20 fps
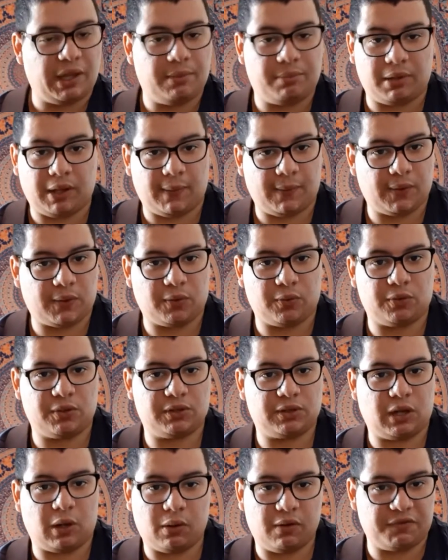power
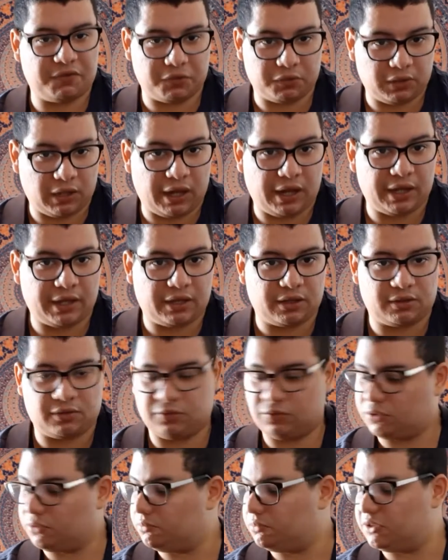chord however you like.
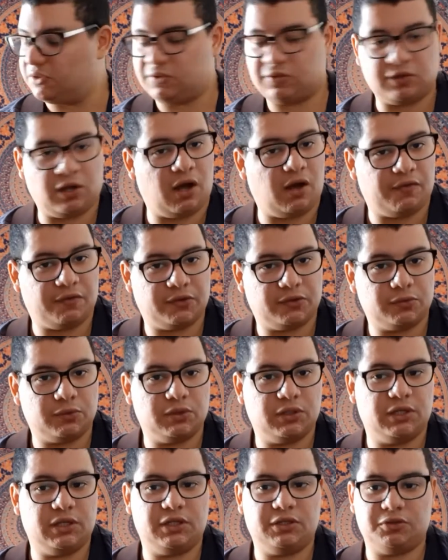You can be softer
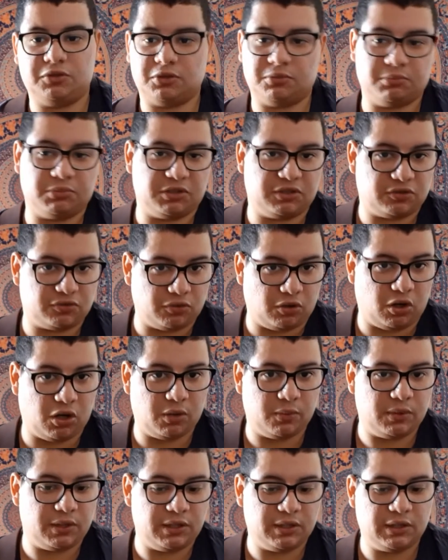with it, you can be stronger
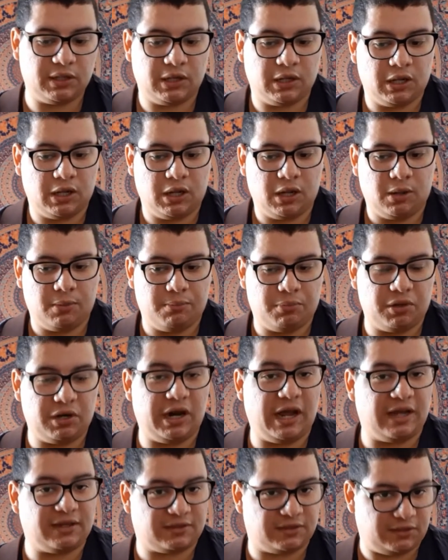with it, but
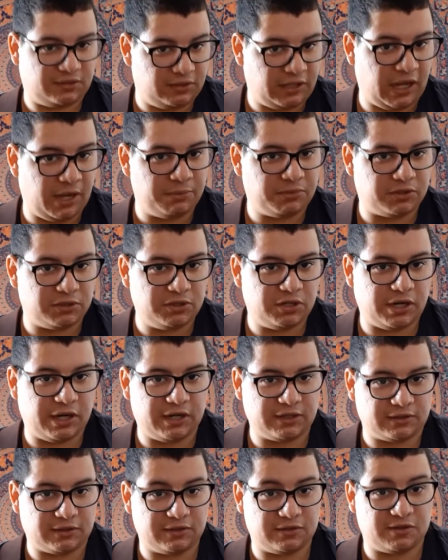as its name
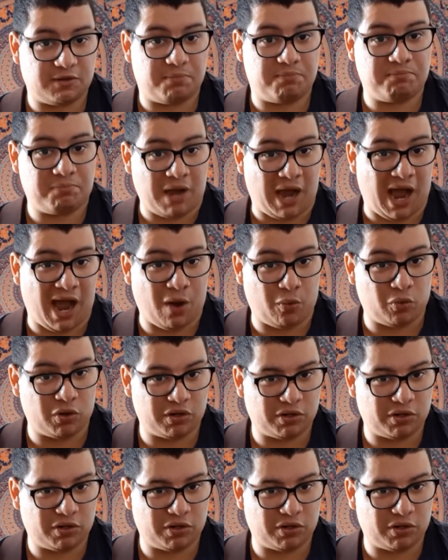suggests, it's a power